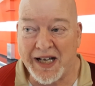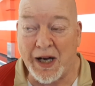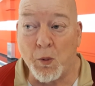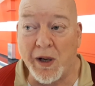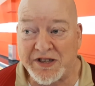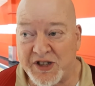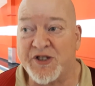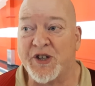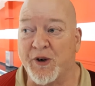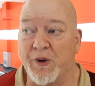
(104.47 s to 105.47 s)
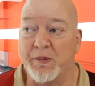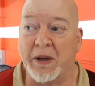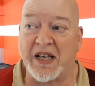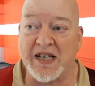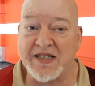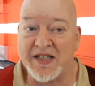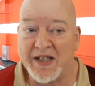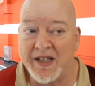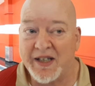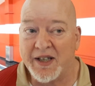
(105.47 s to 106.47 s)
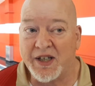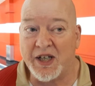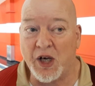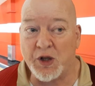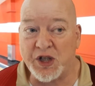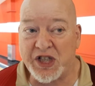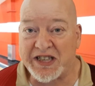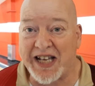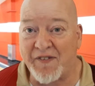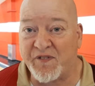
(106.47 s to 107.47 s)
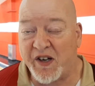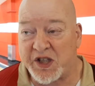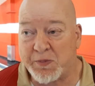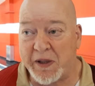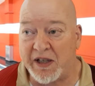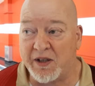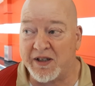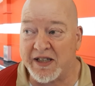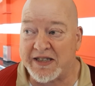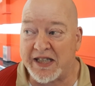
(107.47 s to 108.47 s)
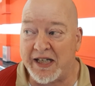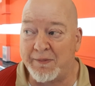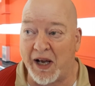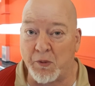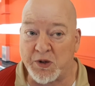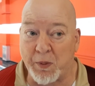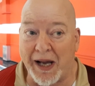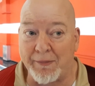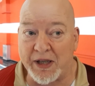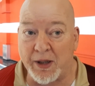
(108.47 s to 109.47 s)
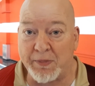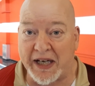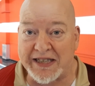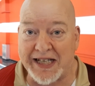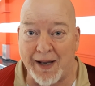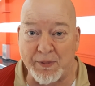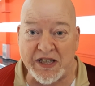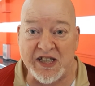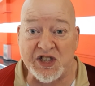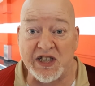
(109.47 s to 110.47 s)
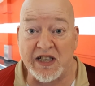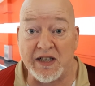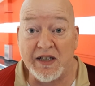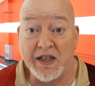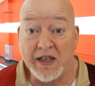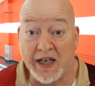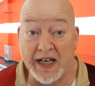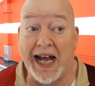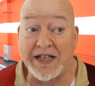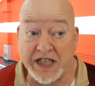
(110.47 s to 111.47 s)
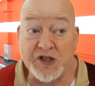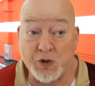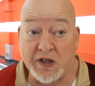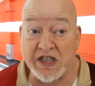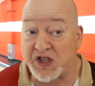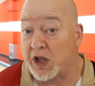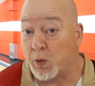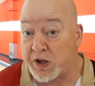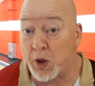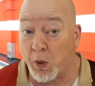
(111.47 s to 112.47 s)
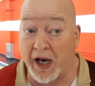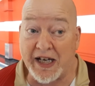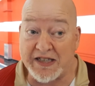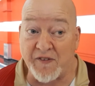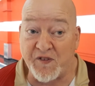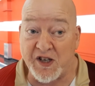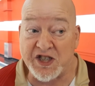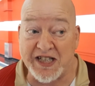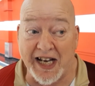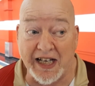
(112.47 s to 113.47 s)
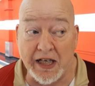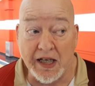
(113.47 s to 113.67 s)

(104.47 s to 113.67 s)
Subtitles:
I was concerned because, you know, you just got finished beating the team that was probably your biggest competition in our district this year, which it was because they finished second.